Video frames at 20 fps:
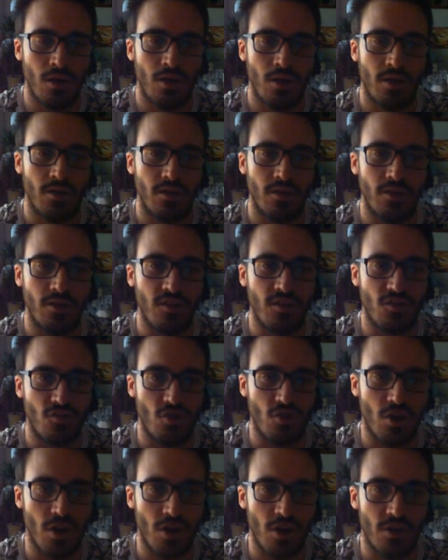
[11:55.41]

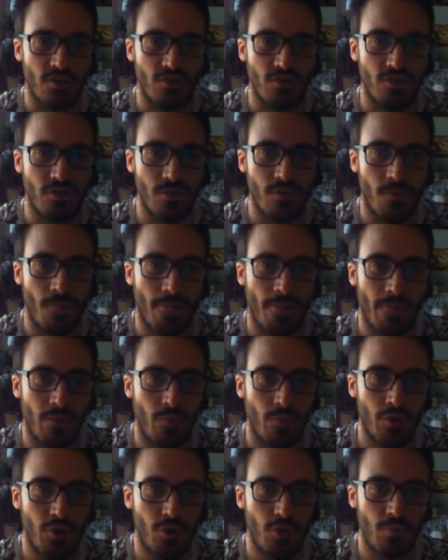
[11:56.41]
Discharge.
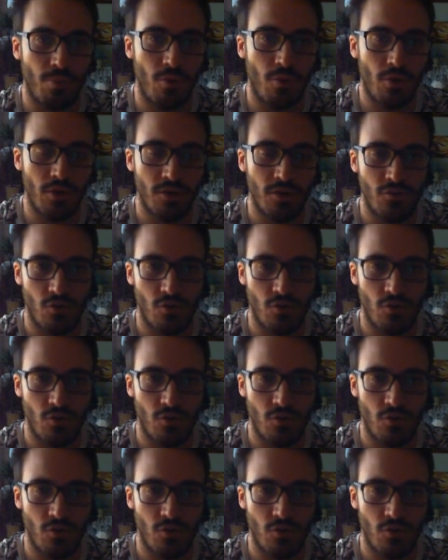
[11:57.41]
When your opponent